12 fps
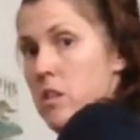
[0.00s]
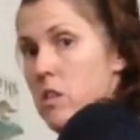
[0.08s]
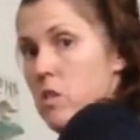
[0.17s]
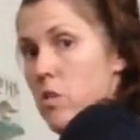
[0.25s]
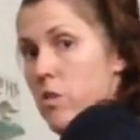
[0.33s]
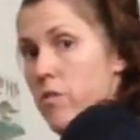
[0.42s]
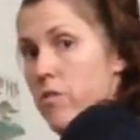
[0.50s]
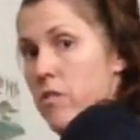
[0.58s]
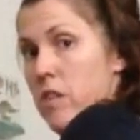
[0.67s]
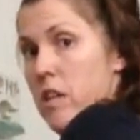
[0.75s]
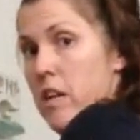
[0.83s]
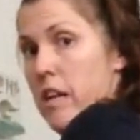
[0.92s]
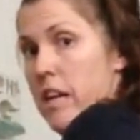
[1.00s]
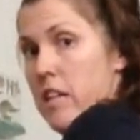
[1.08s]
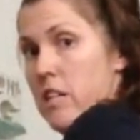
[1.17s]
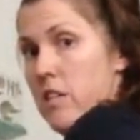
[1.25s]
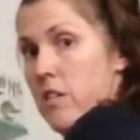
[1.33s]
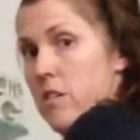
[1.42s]
sort of in an
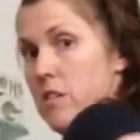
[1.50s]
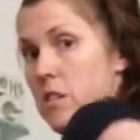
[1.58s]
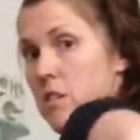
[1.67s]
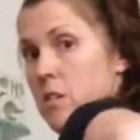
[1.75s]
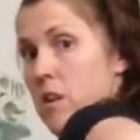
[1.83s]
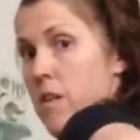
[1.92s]
anterior tilt